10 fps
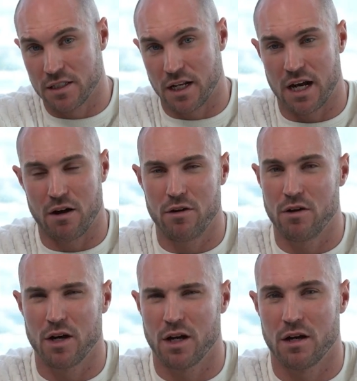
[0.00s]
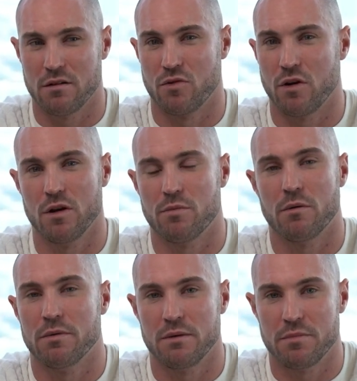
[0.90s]
then how are you going to grow your
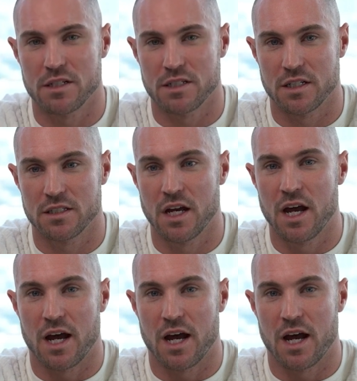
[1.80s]
property business?